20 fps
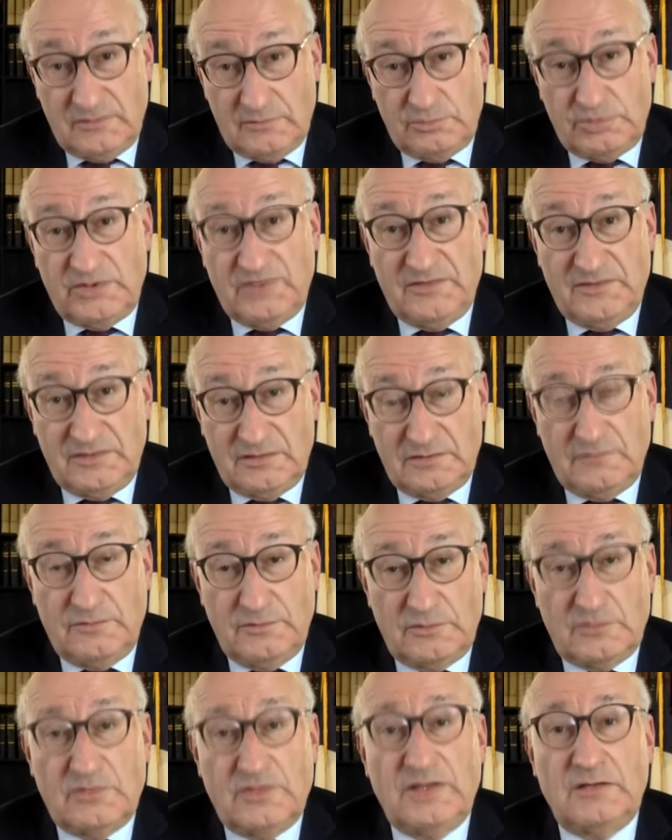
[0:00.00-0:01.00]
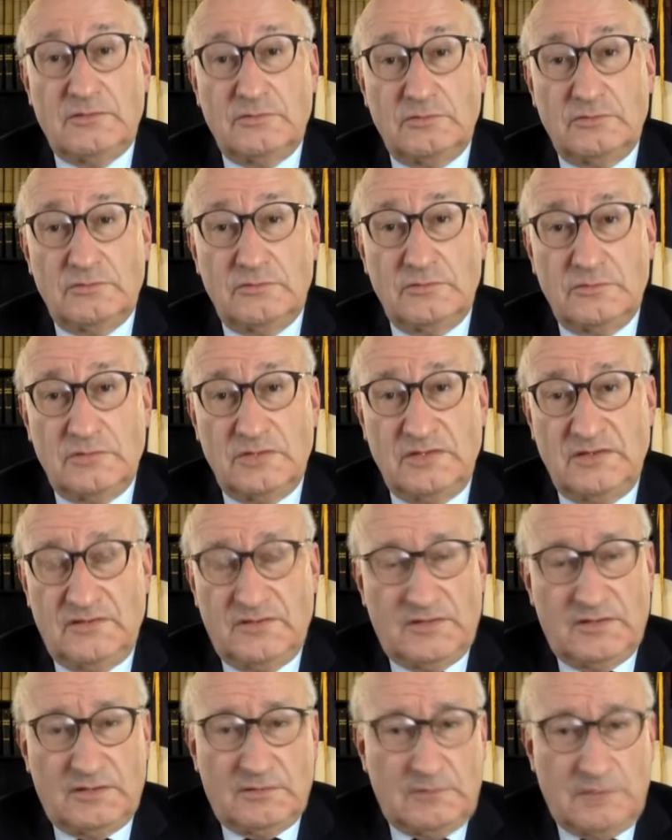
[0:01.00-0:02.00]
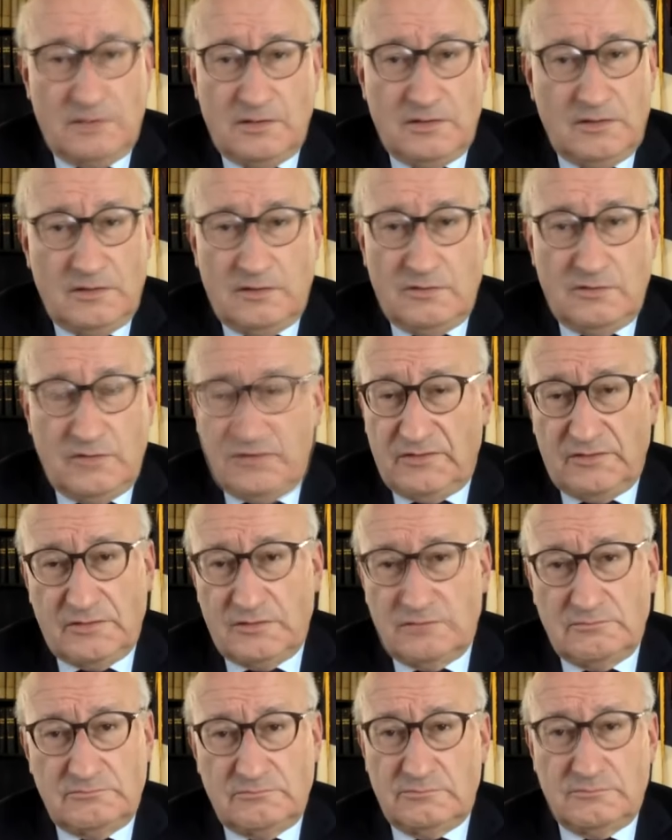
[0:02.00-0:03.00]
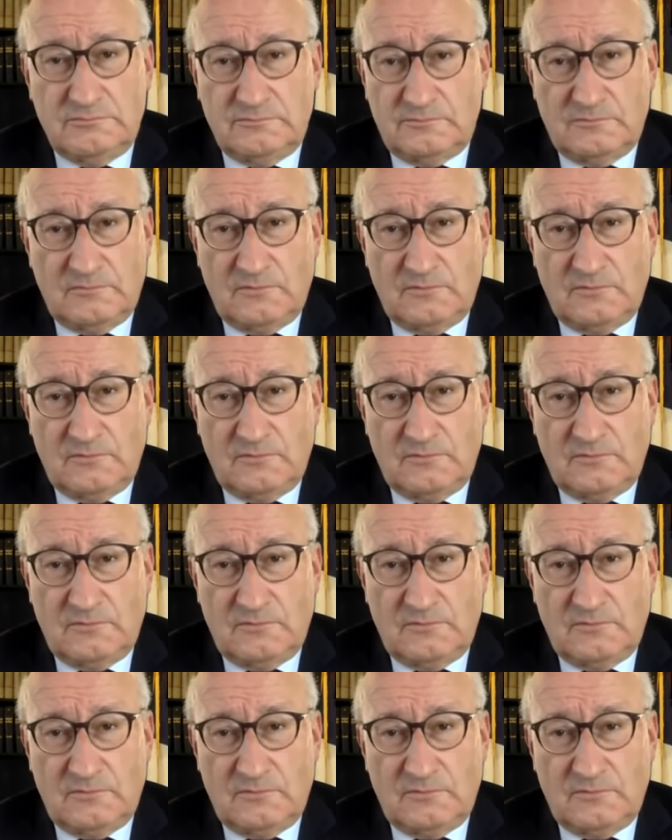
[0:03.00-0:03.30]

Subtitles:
with the president of Ukraine, who has an